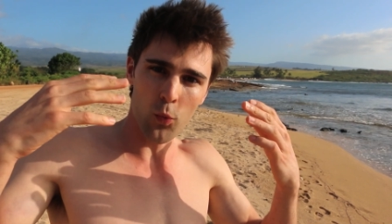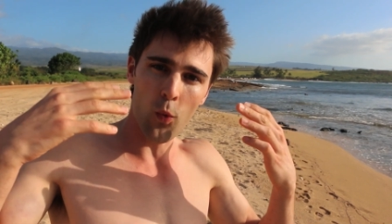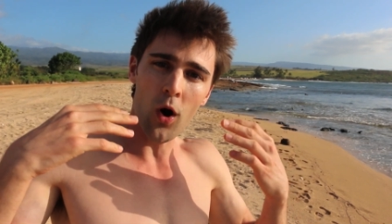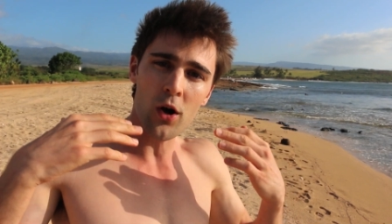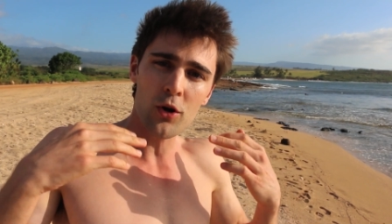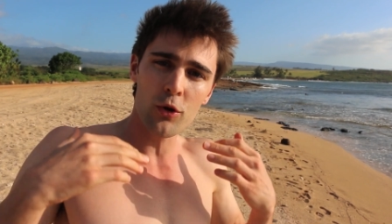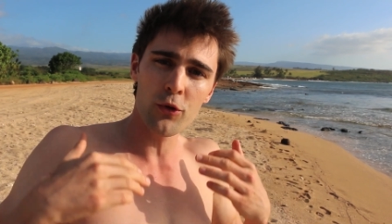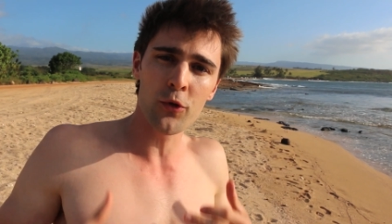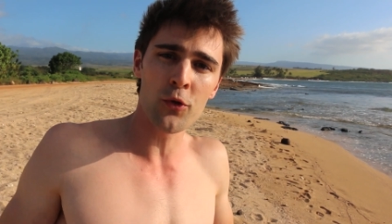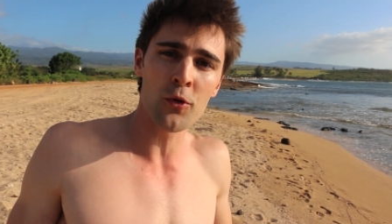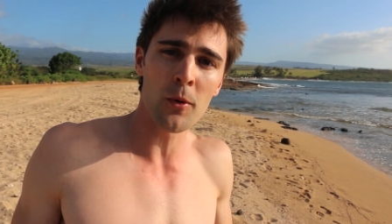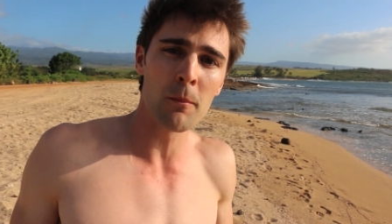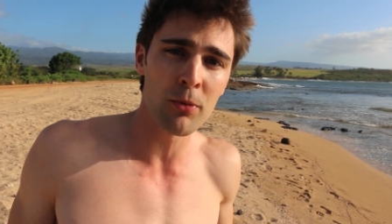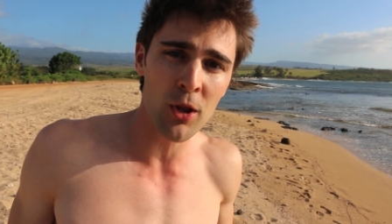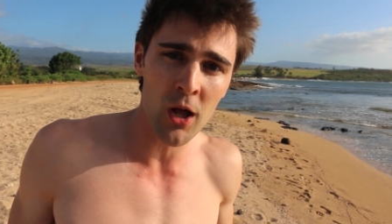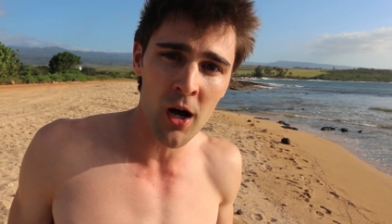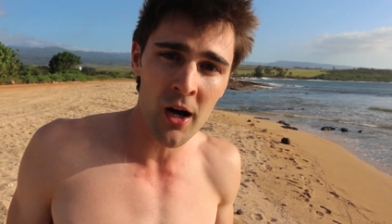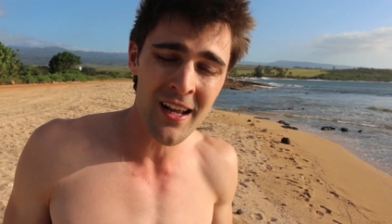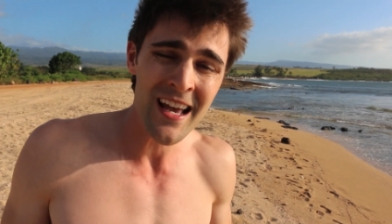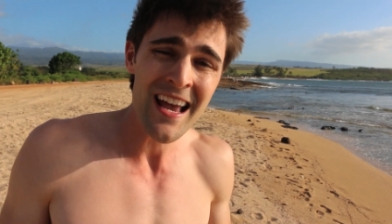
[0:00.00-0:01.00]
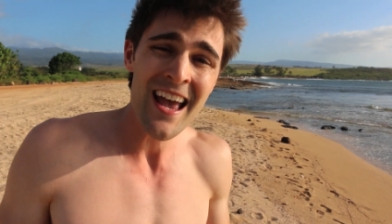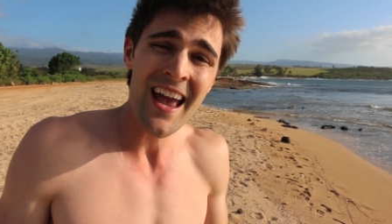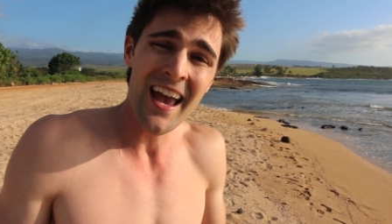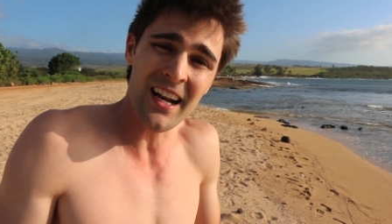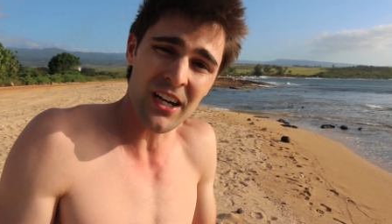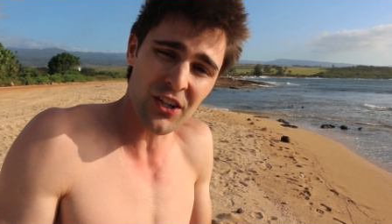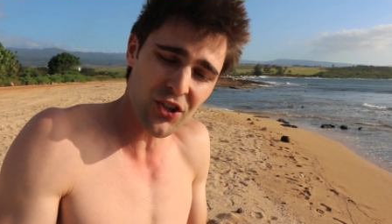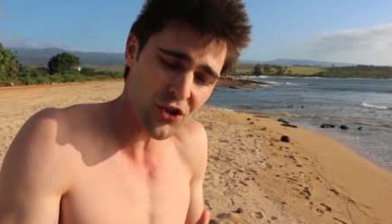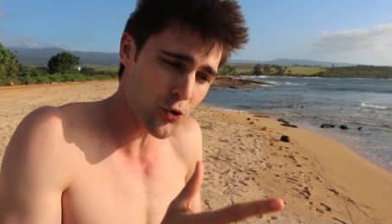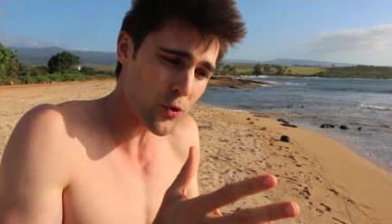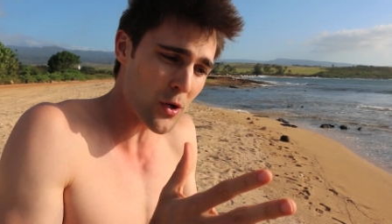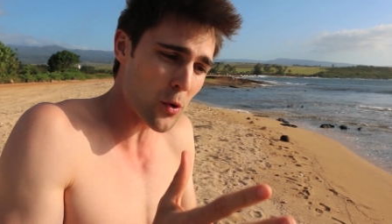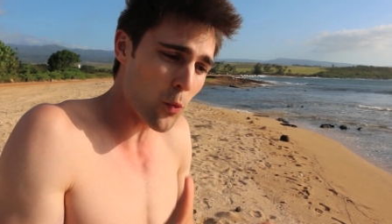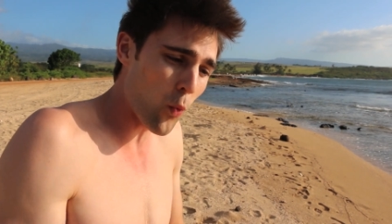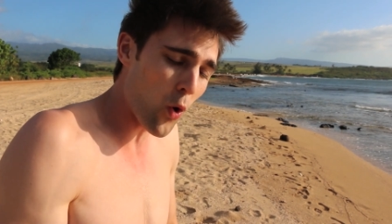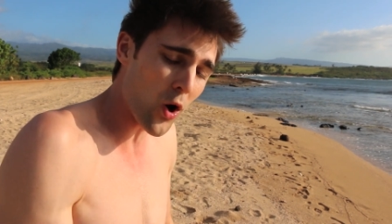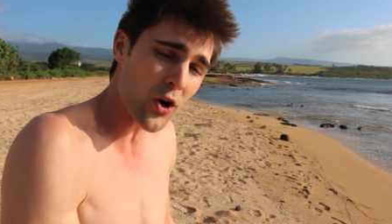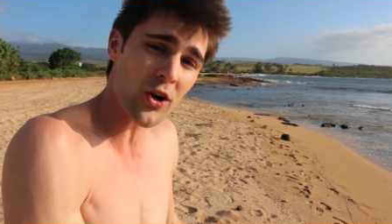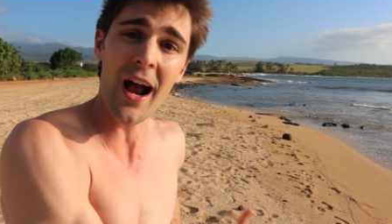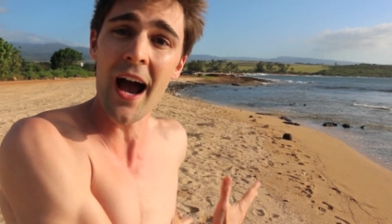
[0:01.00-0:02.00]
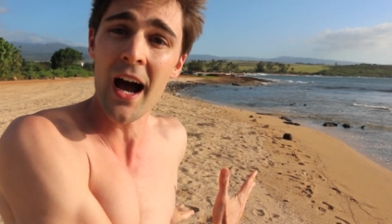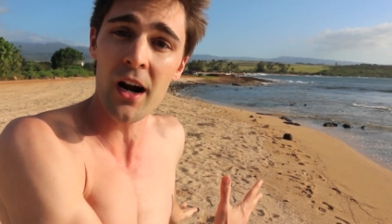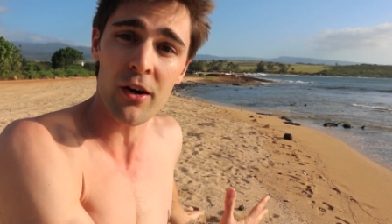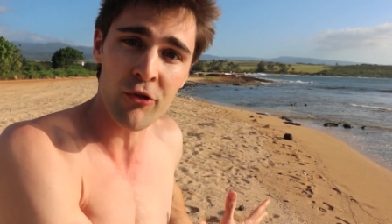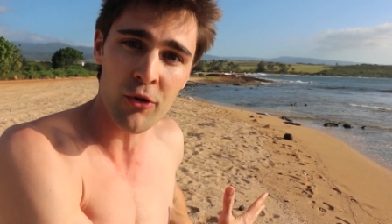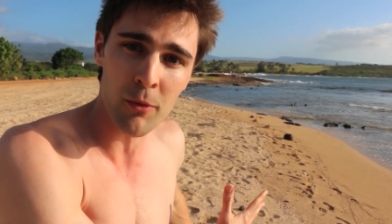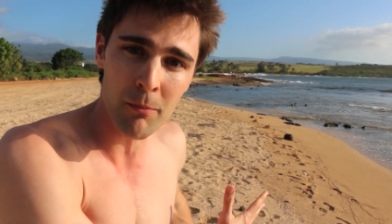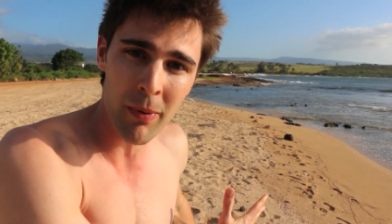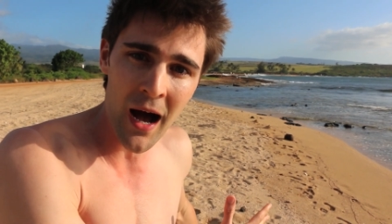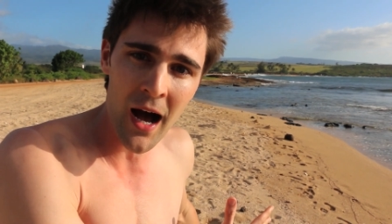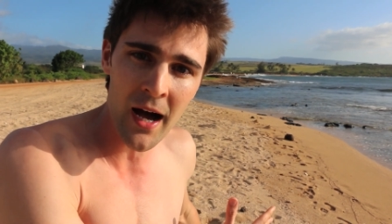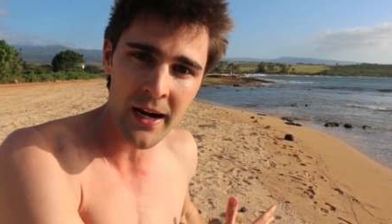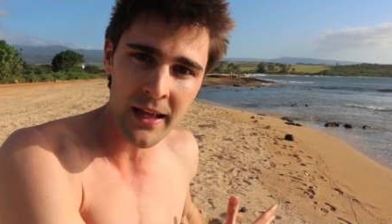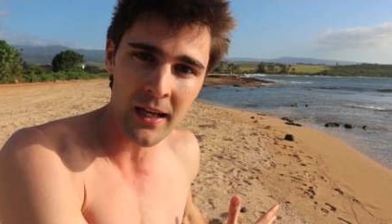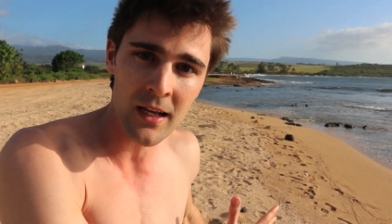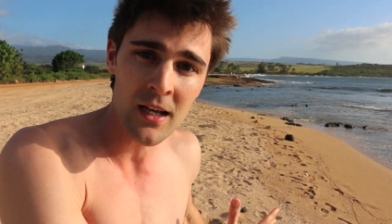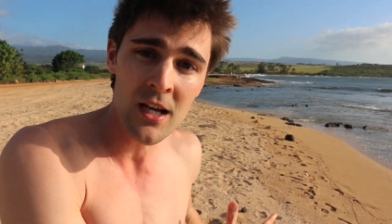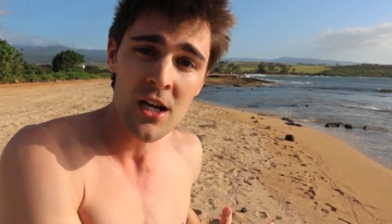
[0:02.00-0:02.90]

water through their blood and excrete water out of their body.